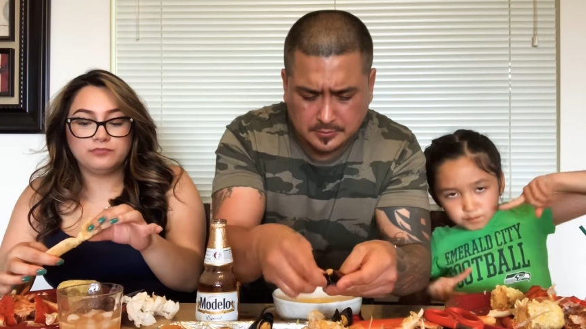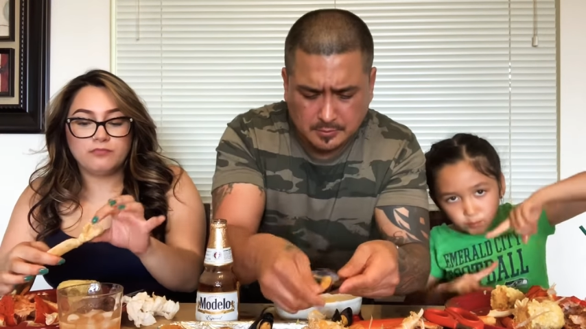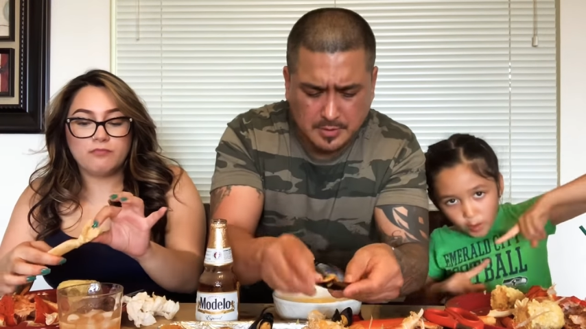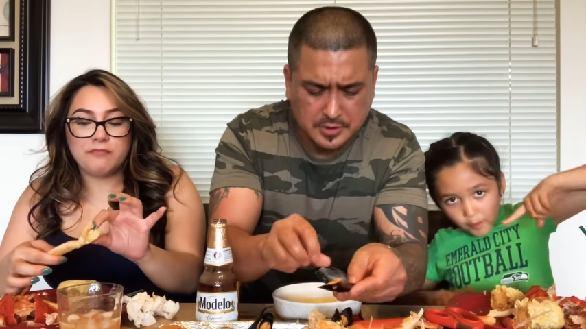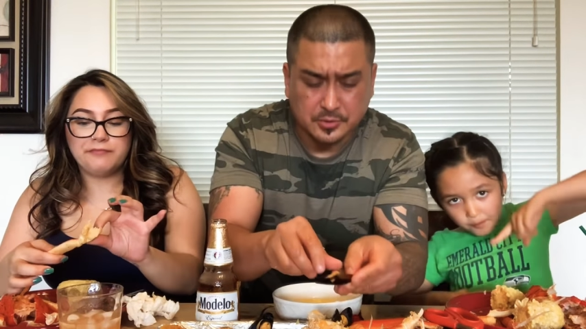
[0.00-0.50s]

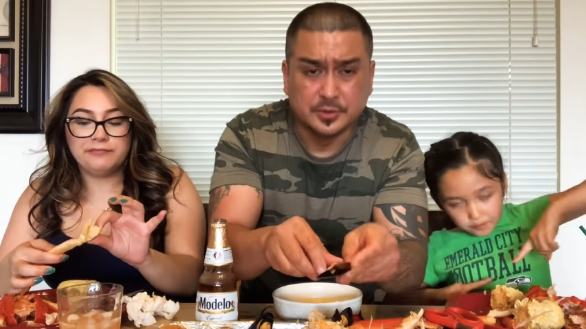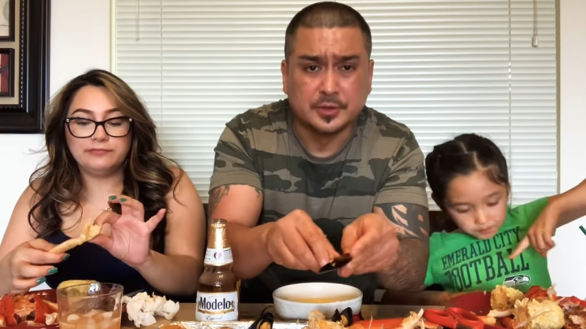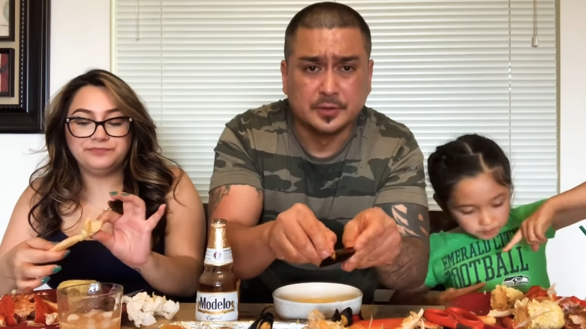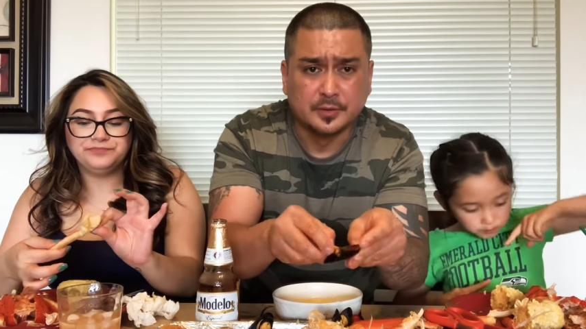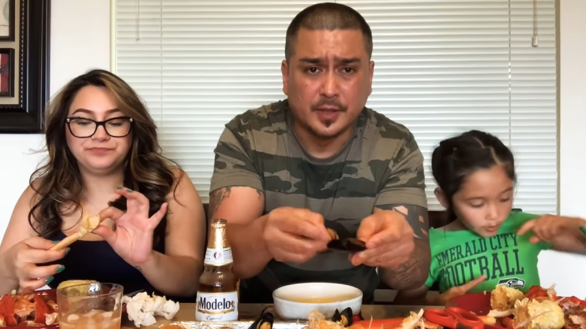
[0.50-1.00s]
Speaker 1: mussels
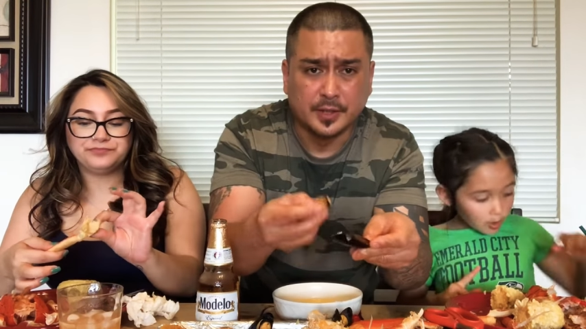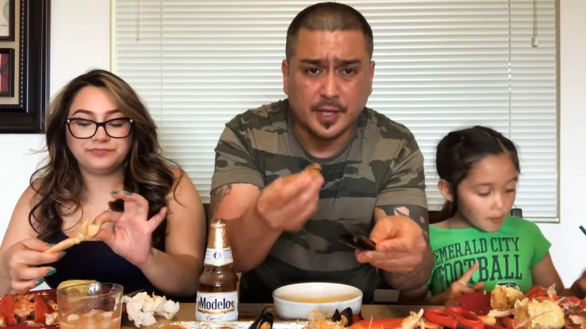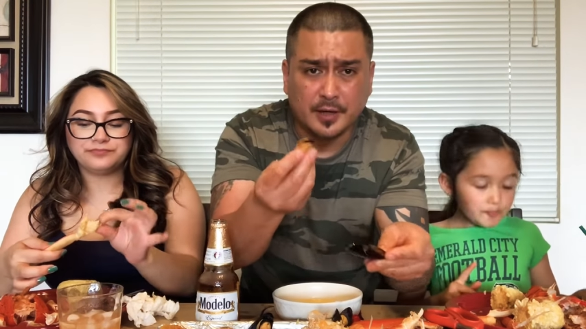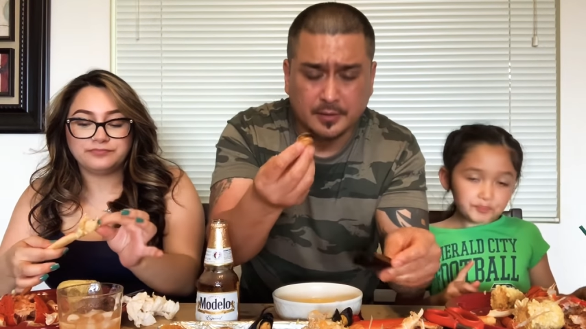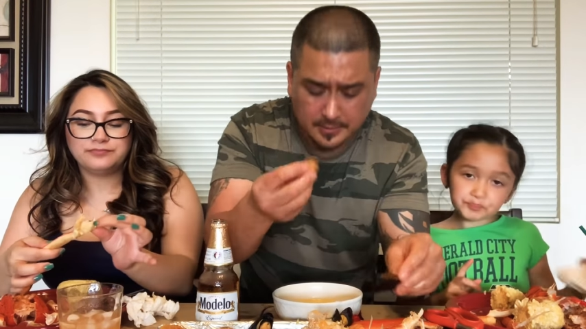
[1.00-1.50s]
right
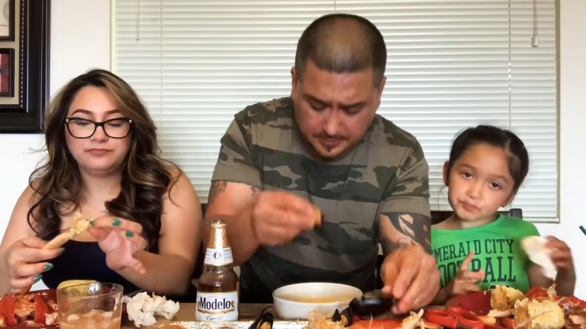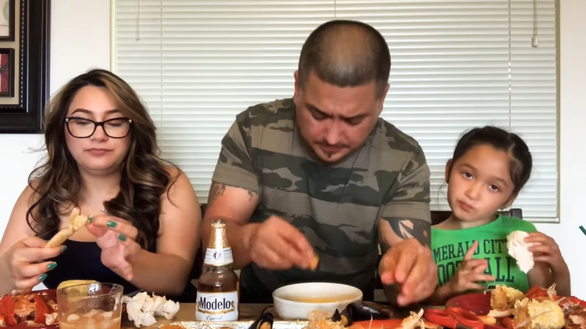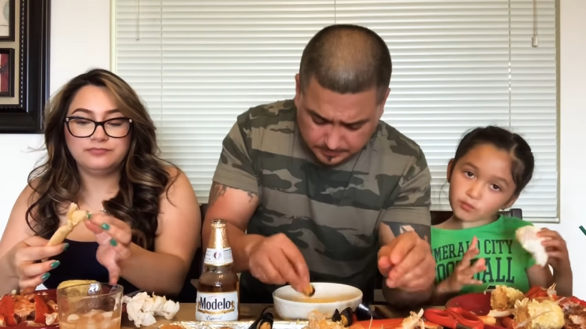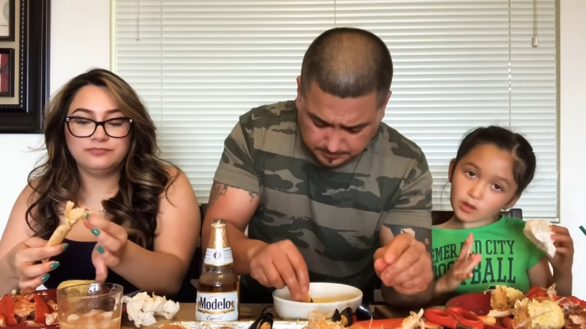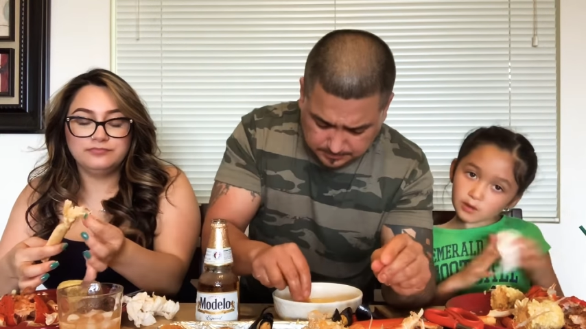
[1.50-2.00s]
there.
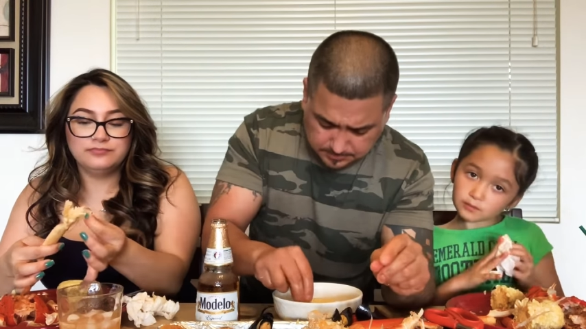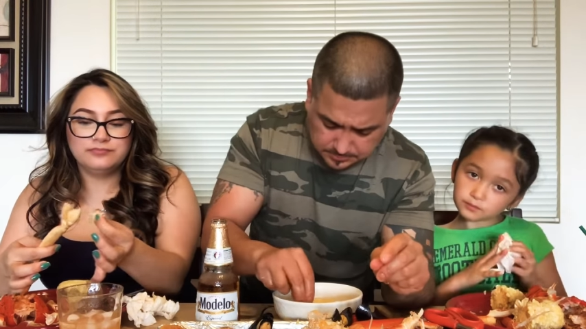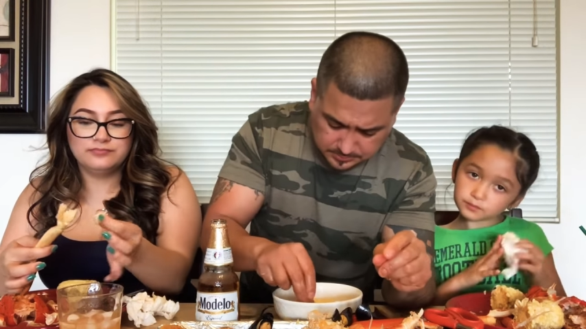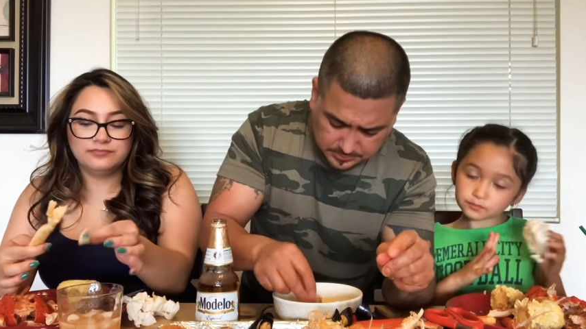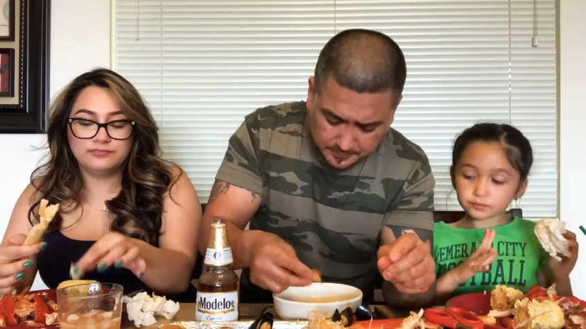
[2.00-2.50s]

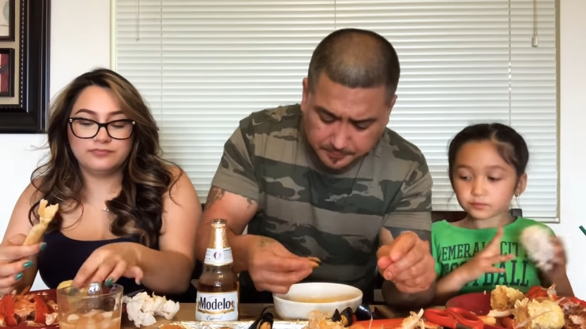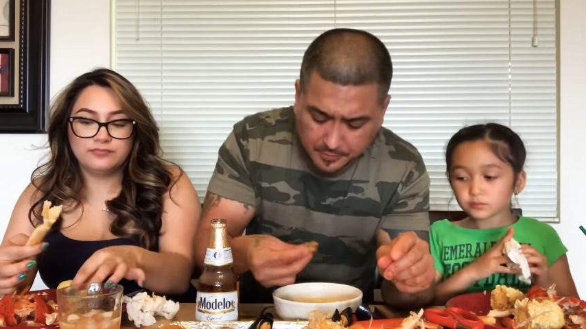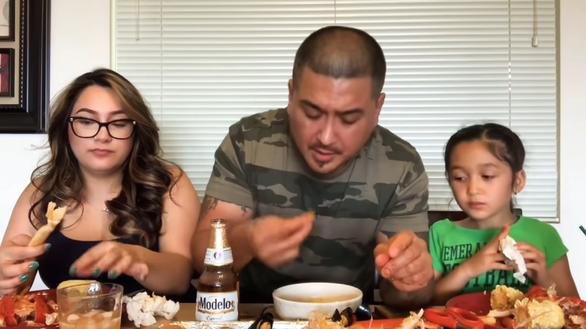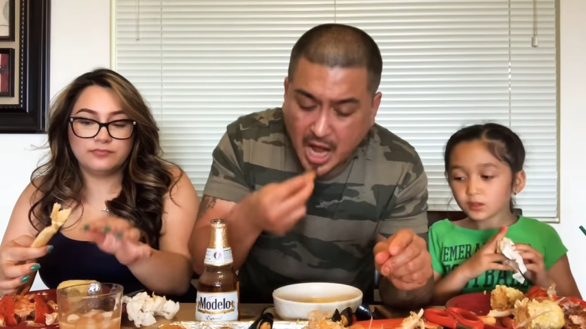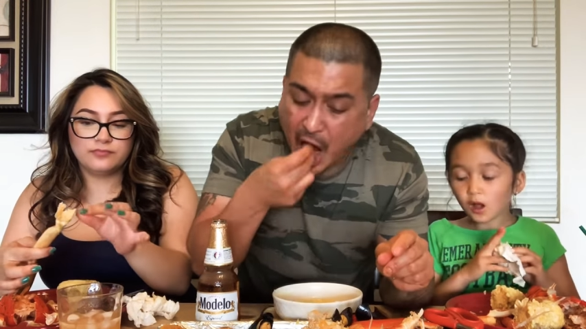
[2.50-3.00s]
Mmm.